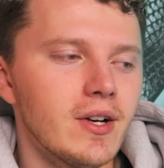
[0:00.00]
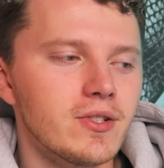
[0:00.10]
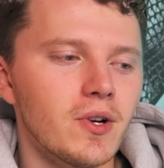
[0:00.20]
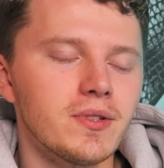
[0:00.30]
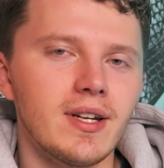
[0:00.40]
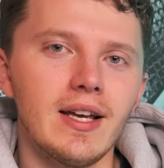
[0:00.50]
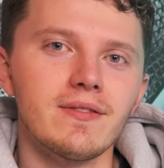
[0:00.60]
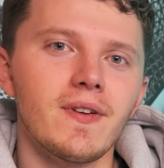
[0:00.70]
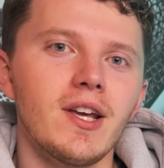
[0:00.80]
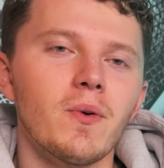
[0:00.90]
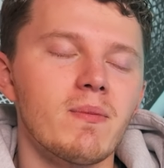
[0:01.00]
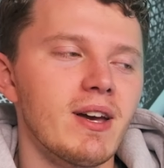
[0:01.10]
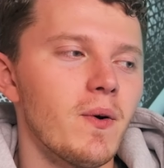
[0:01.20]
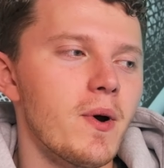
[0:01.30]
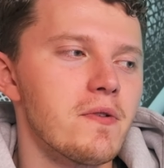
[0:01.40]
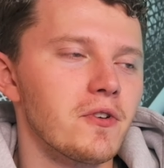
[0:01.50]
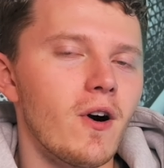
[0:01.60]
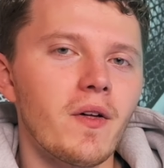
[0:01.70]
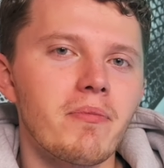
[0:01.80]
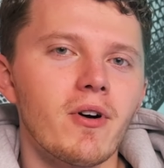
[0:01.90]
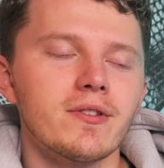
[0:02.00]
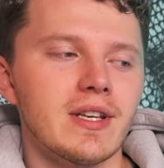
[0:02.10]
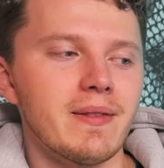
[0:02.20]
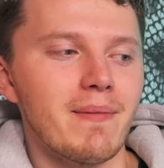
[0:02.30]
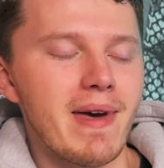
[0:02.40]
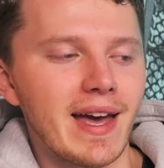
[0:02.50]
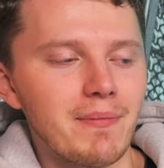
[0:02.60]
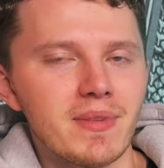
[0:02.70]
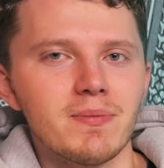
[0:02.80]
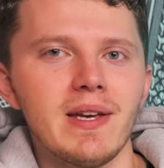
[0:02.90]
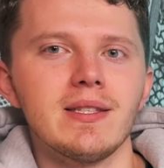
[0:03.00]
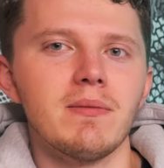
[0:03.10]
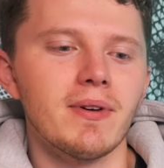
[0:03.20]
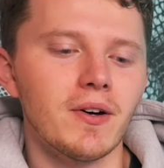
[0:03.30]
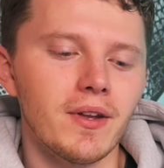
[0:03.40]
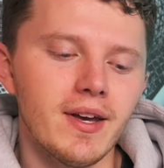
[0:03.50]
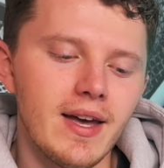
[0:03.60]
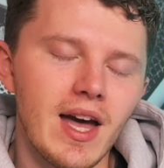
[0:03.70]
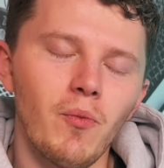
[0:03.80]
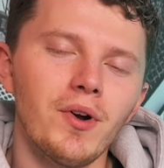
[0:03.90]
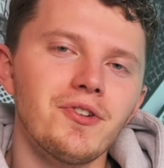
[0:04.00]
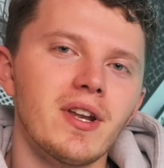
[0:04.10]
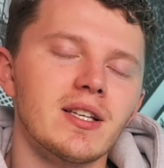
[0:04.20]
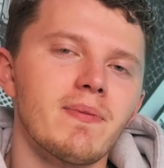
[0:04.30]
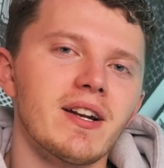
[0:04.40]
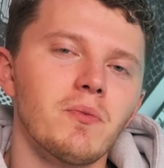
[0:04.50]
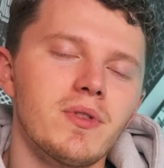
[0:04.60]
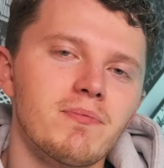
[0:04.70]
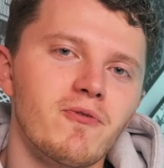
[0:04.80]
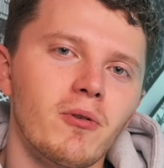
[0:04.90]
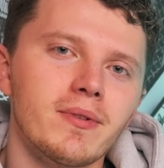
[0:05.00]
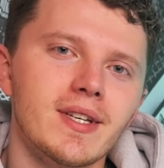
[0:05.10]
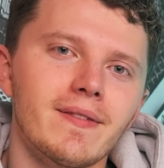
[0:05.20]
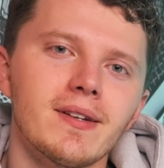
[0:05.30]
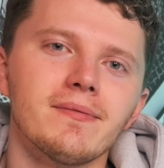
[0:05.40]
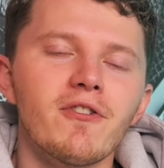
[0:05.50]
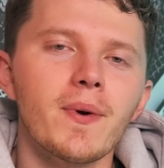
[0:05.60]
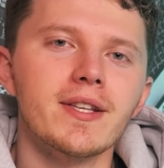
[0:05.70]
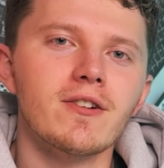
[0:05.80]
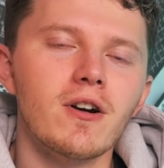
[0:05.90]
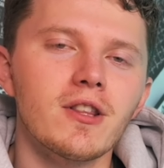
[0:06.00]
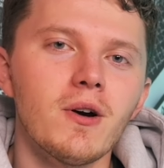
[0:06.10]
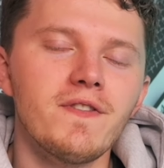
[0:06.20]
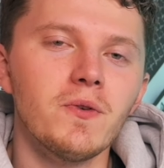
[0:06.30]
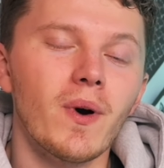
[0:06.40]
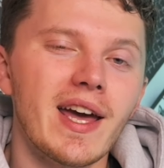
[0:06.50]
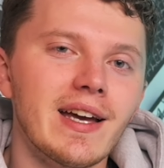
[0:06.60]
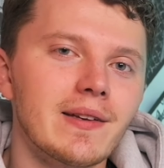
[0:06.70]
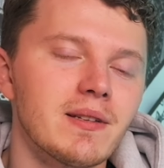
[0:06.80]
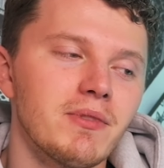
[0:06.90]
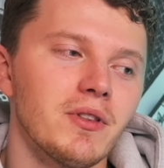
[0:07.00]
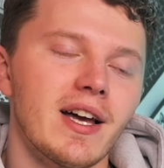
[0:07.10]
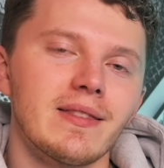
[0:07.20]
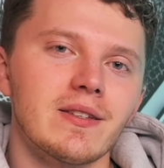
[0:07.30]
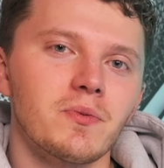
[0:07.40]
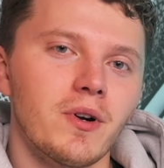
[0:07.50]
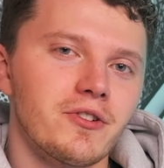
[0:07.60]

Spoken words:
So today's video, we're gonna be going over all the parts that make up this PC build and what you can expect with the performance of it. Before we get started though, if you want a custom build like this one